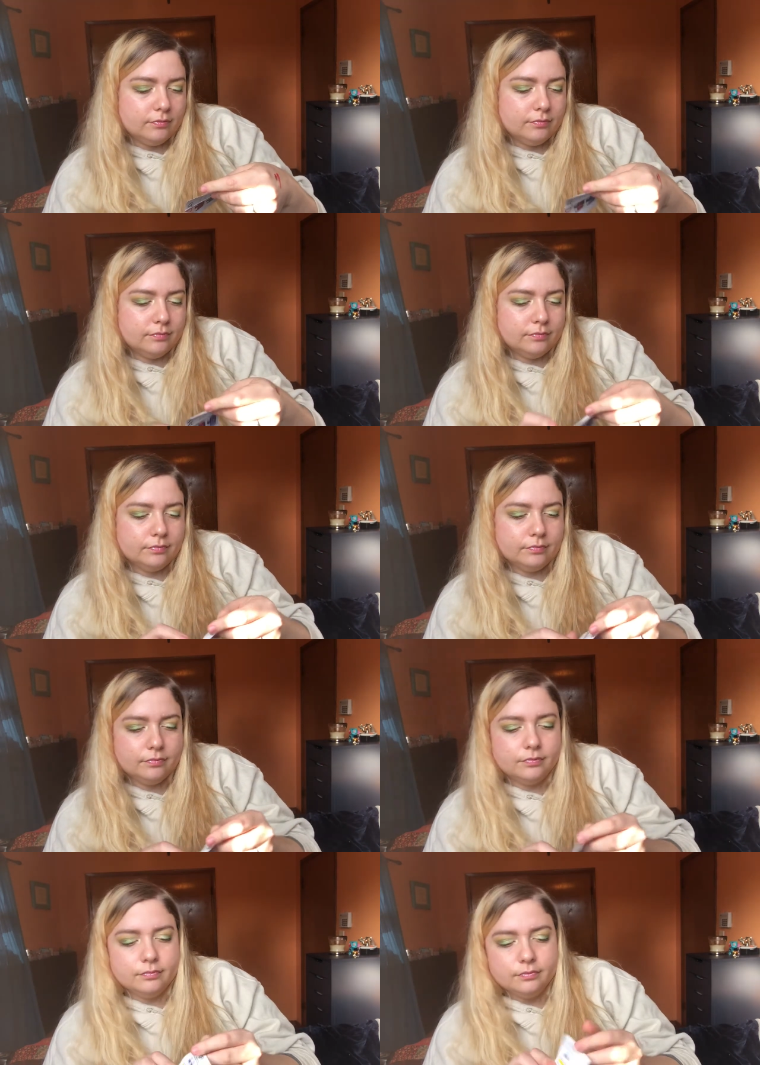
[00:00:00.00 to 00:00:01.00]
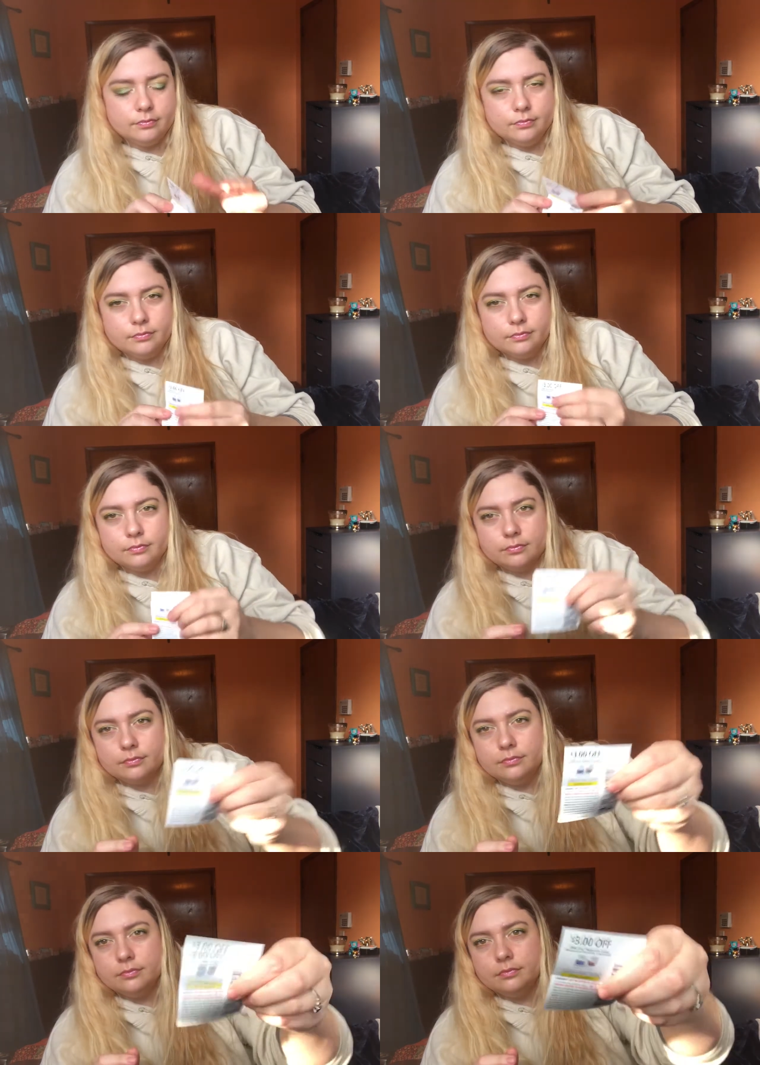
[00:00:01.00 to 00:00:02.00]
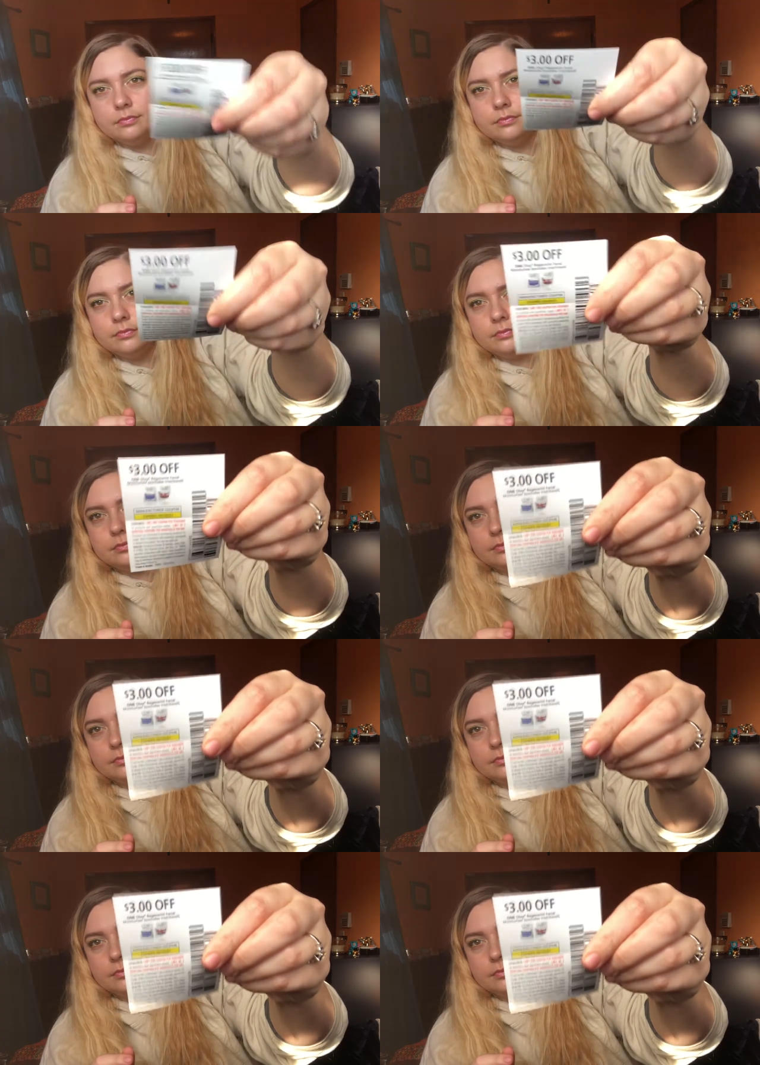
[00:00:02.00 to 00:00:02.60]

Nothing is said.